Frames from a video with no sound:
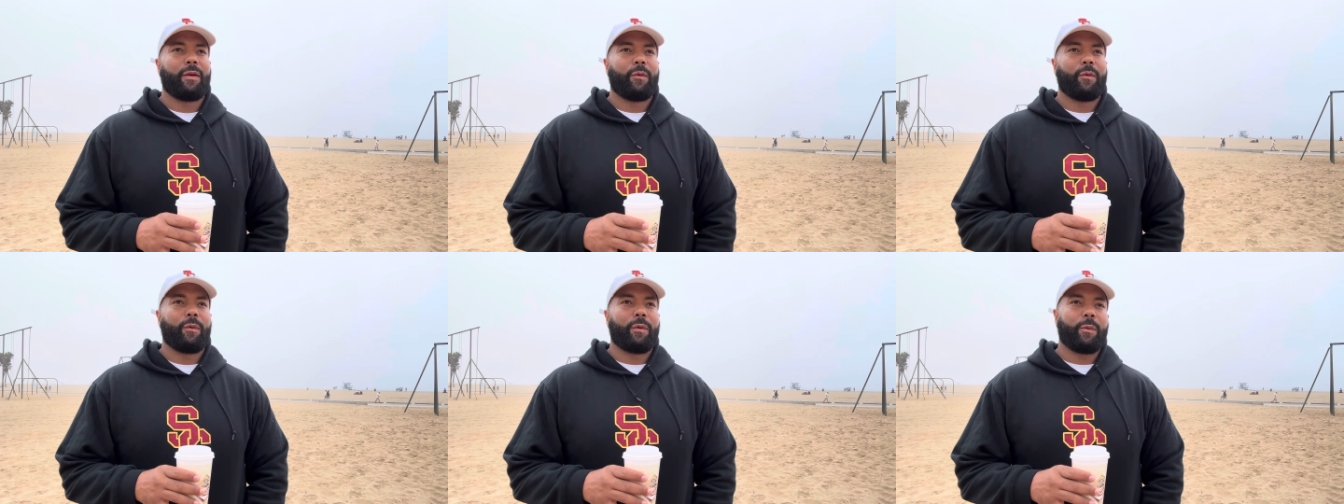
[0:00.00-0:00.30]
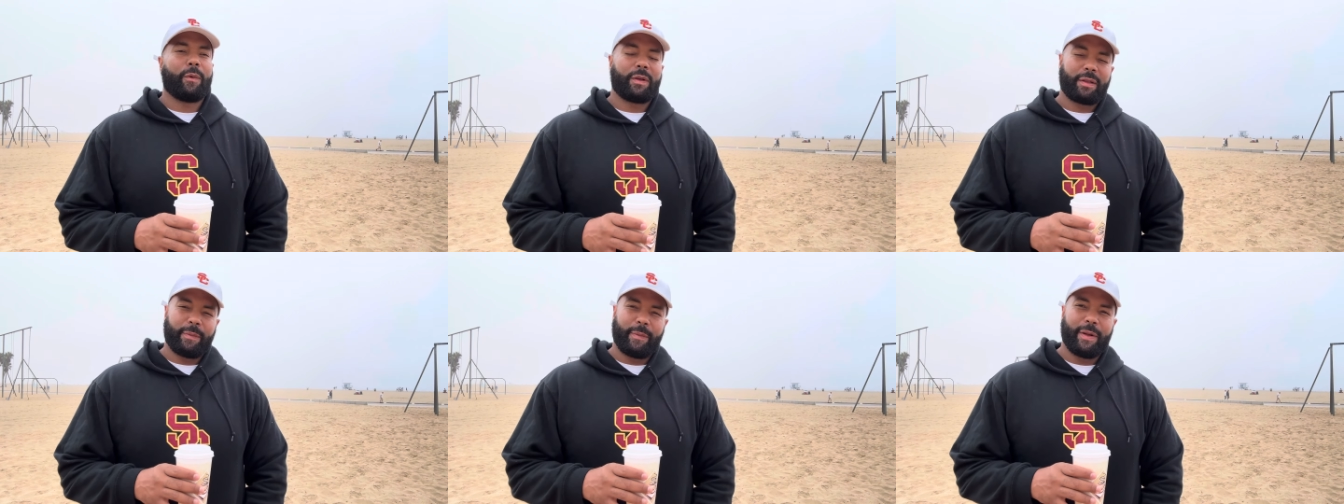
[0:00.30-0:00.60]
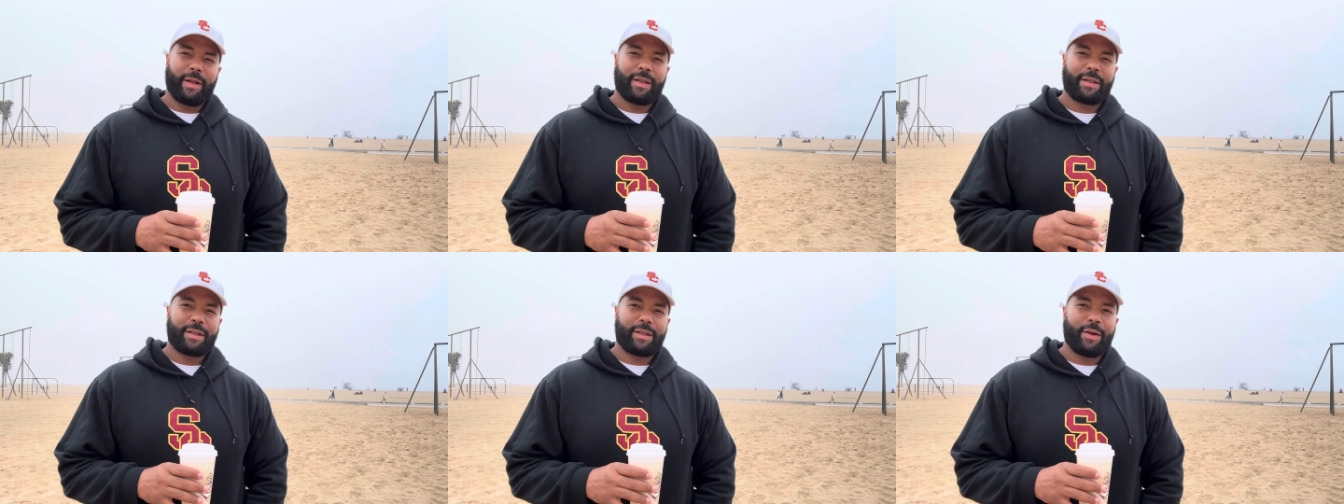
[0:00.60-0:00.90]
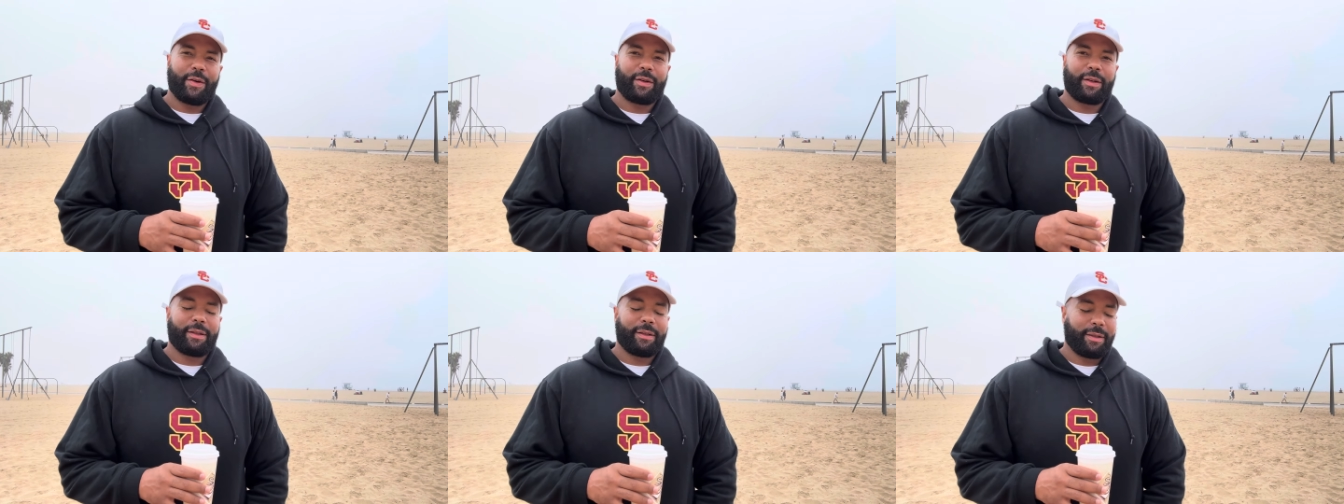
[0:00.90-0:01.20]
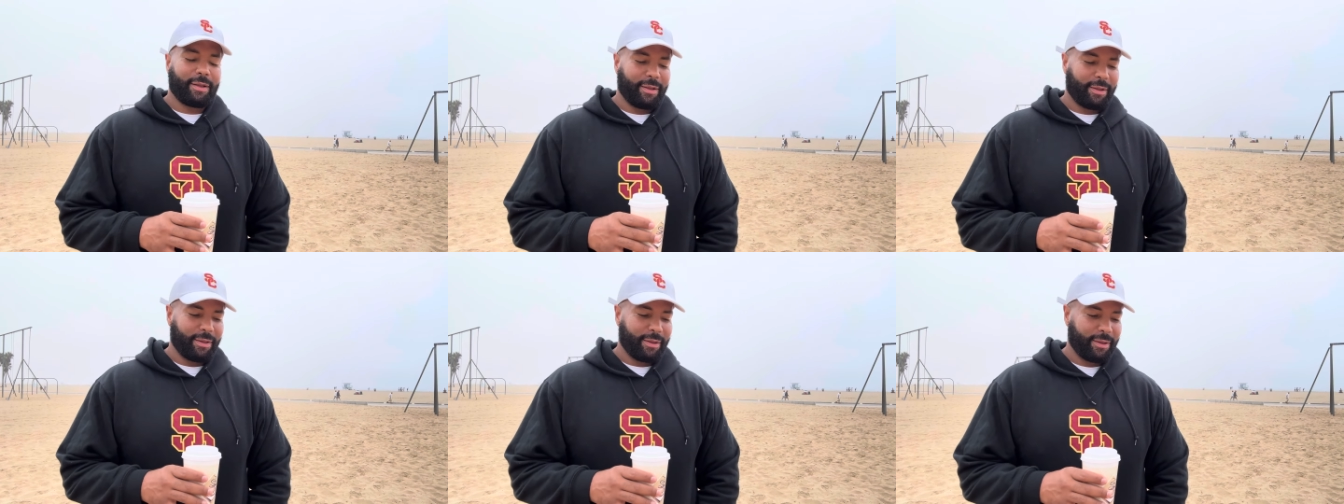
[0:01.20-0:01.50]
We went to Minnesota,
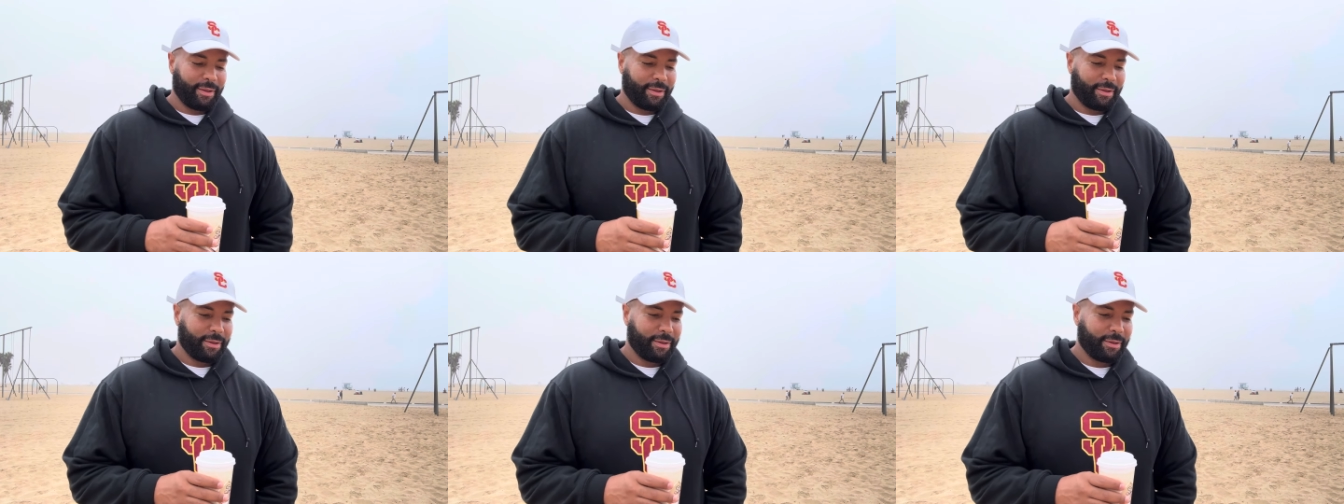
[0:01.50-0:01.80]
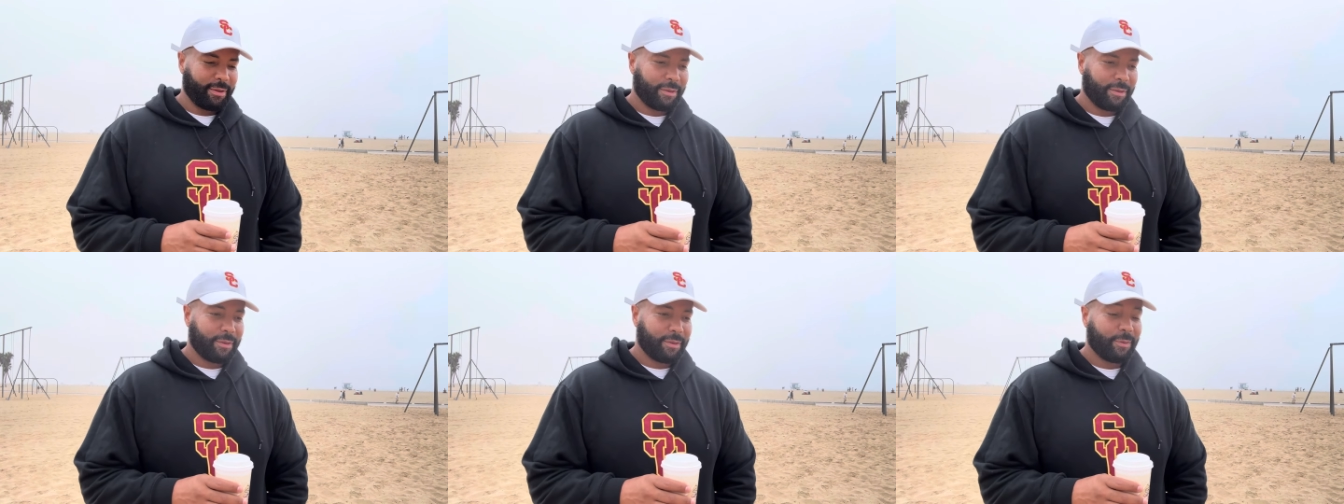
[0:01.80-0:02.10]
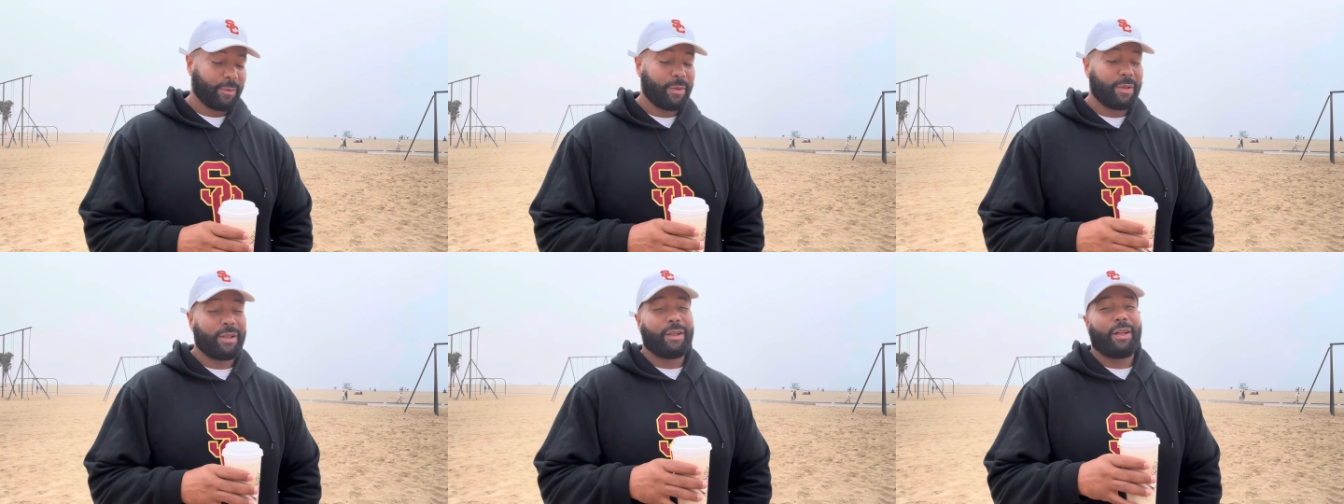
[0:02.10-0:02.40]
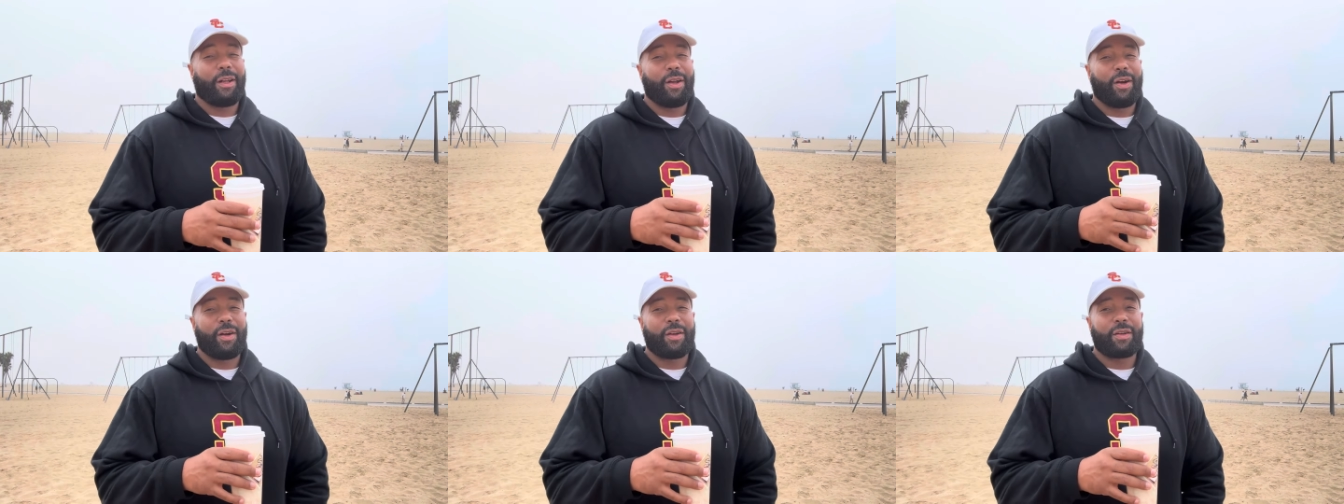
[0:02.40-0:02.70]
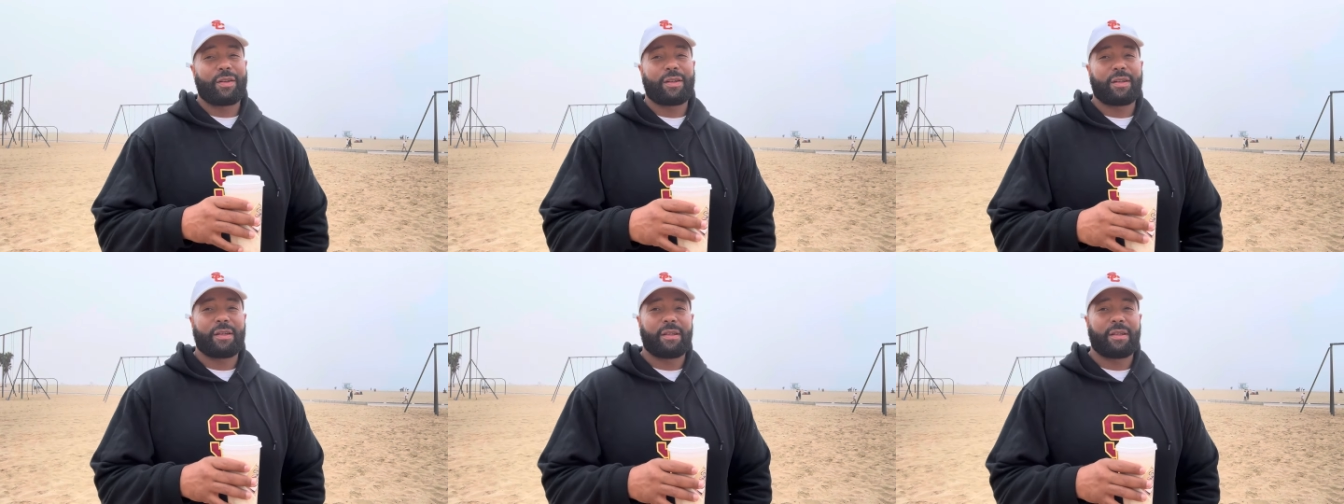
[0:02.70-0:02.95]
took a loss,